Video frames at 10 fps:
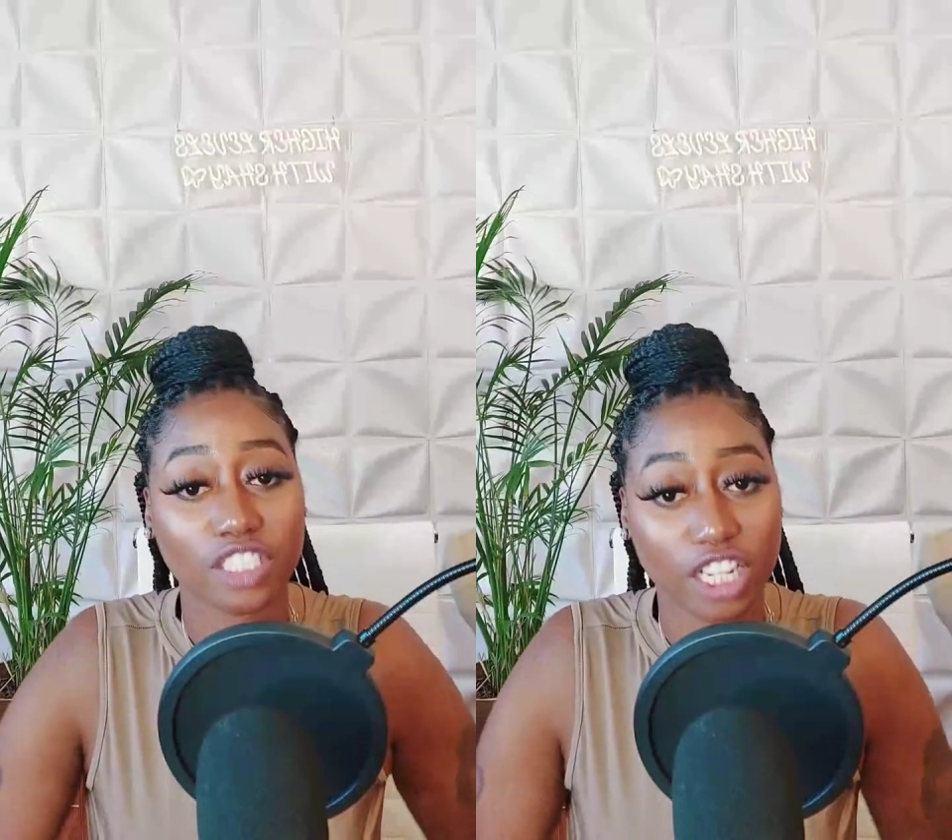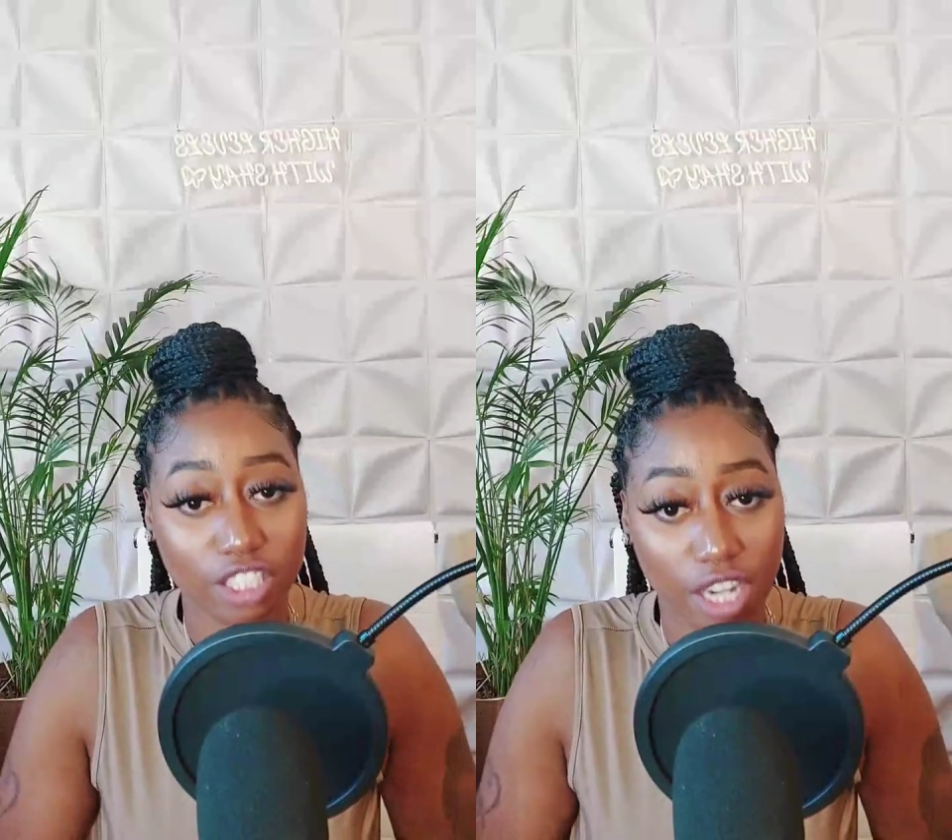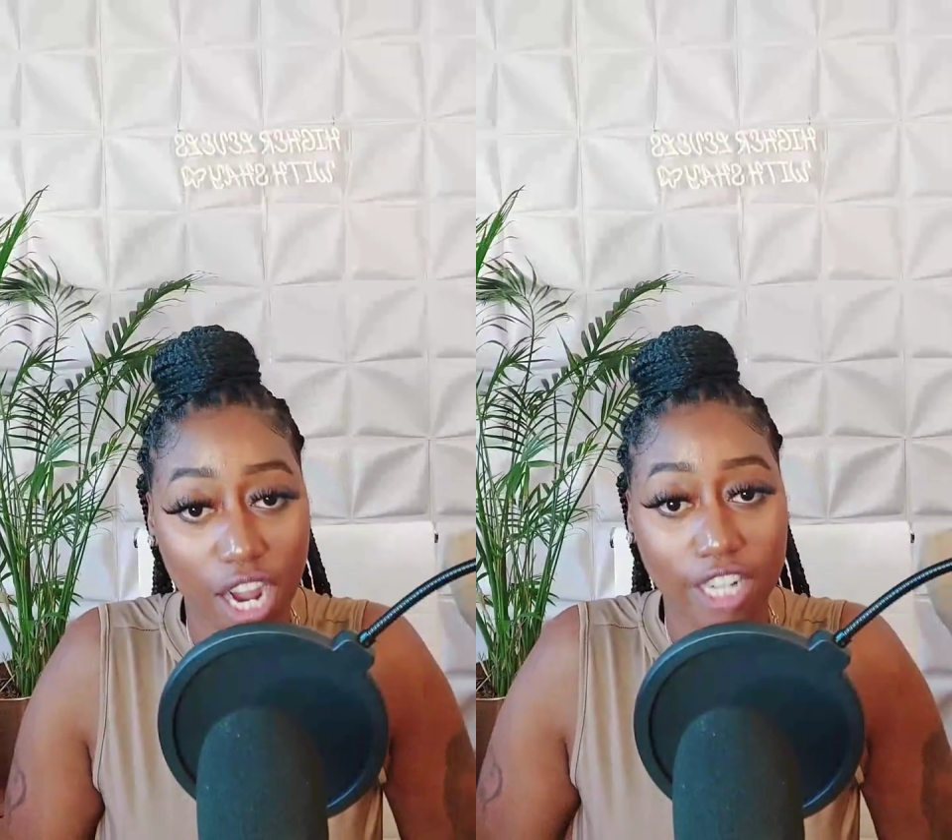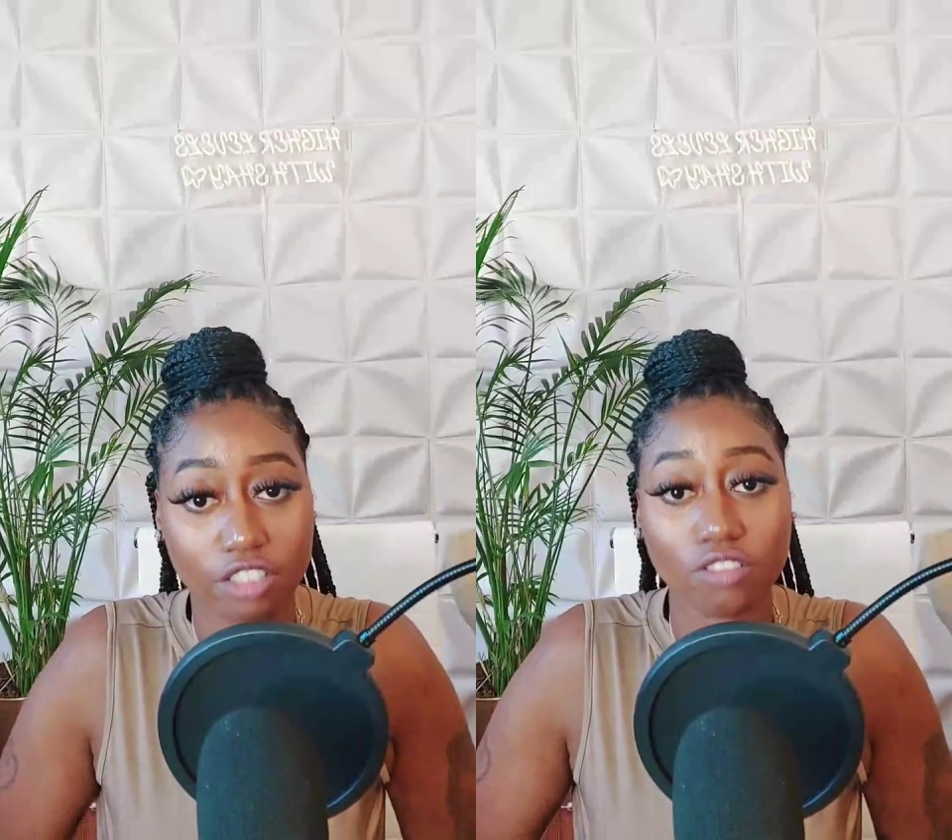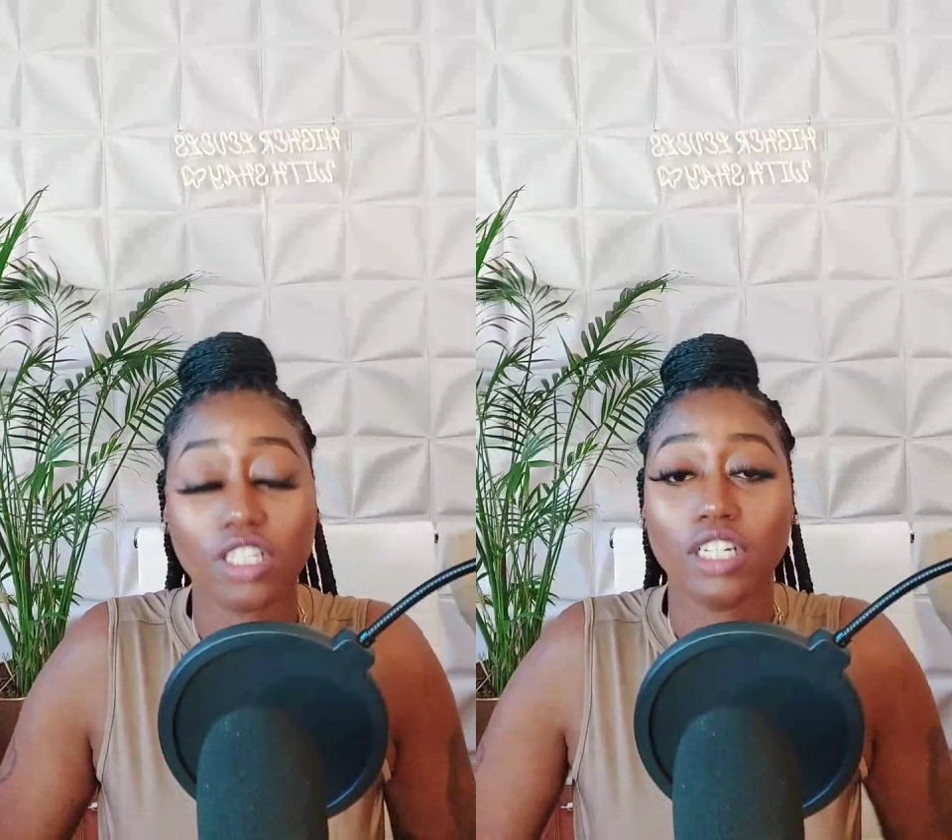check your
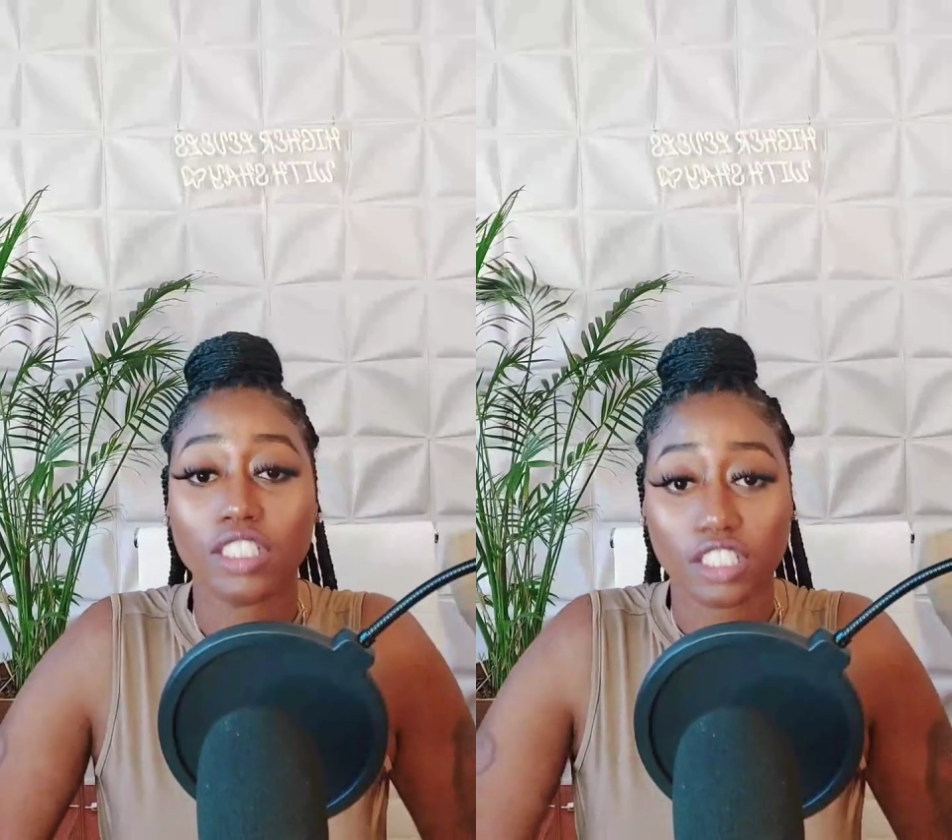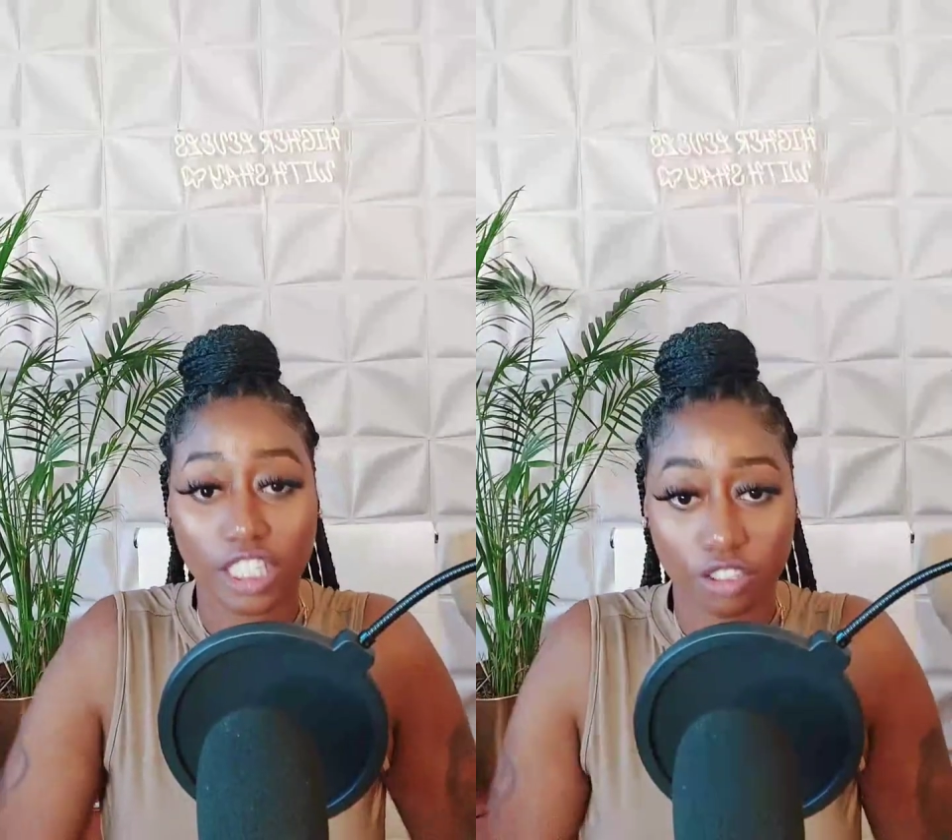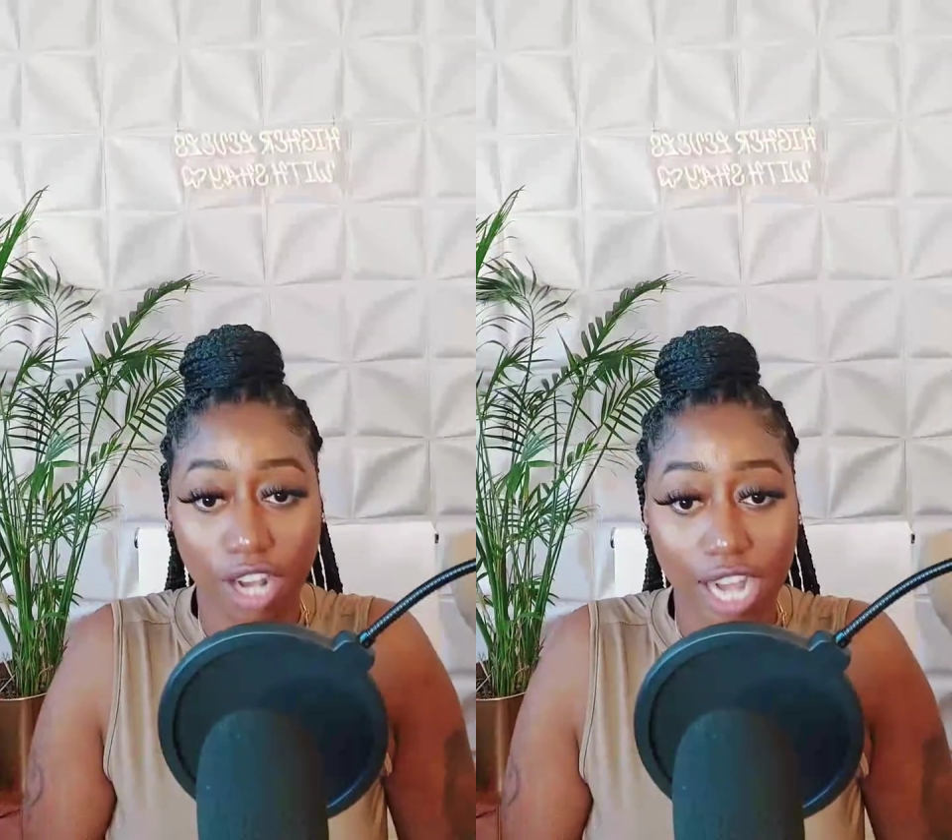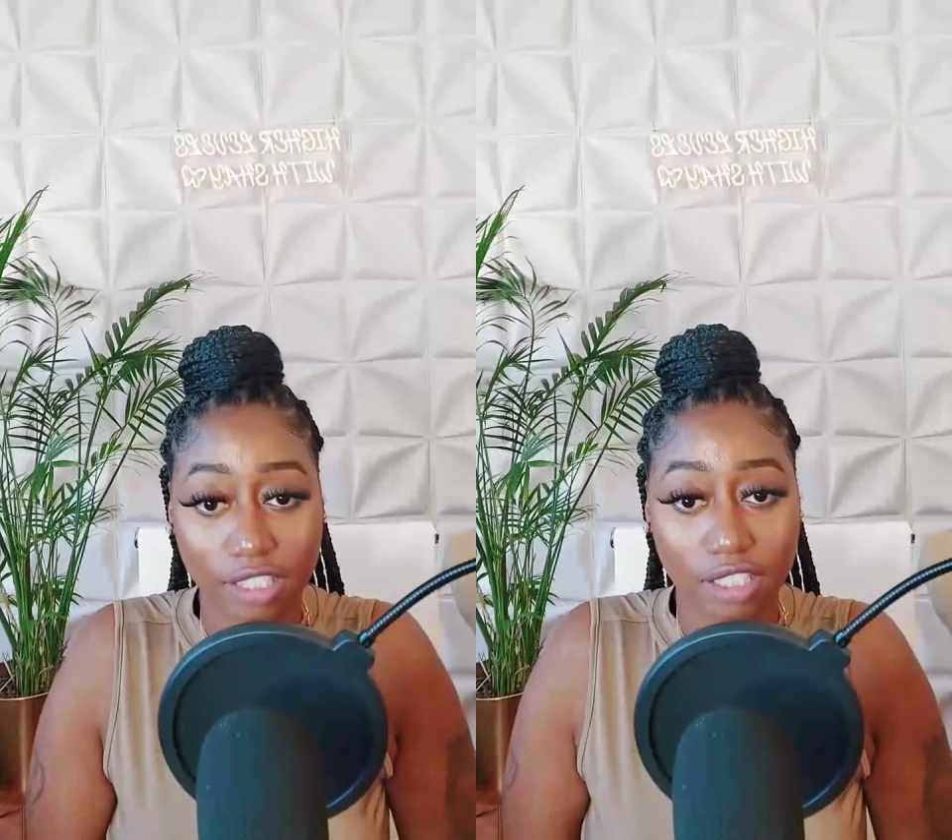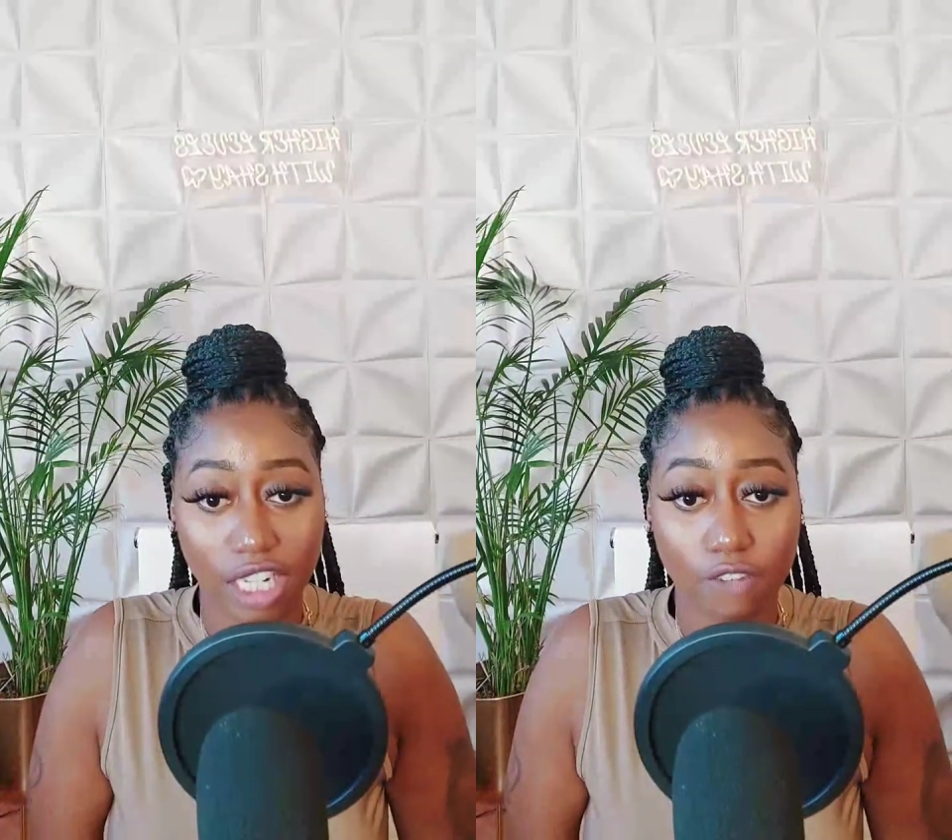iron, check your
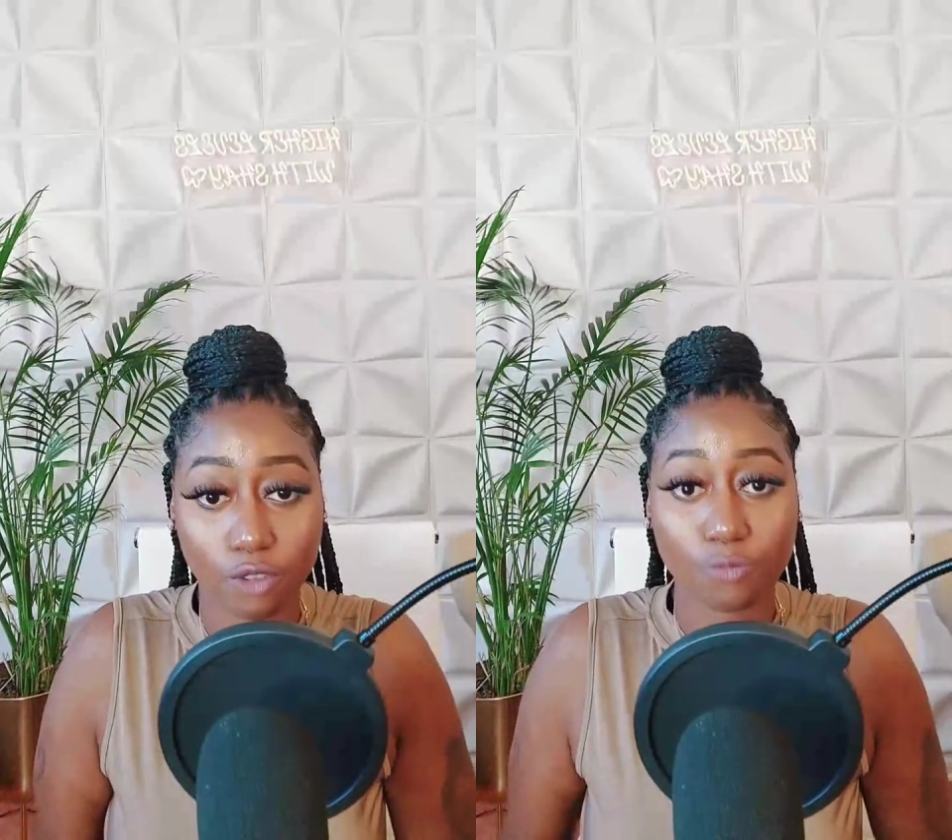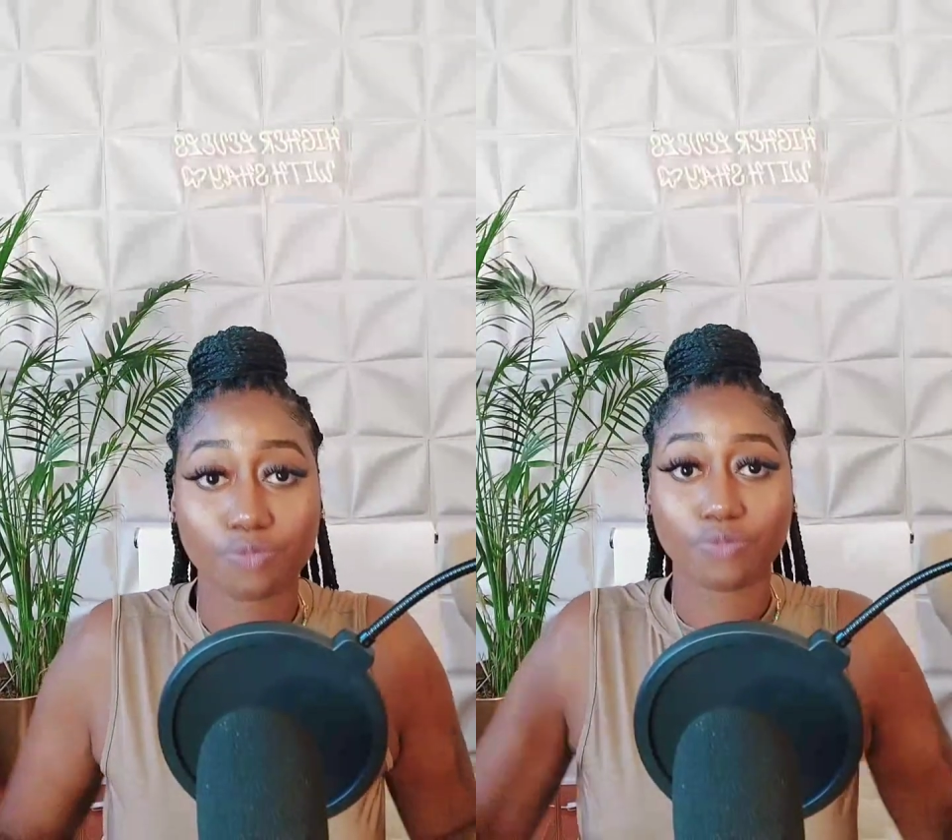oxygen level.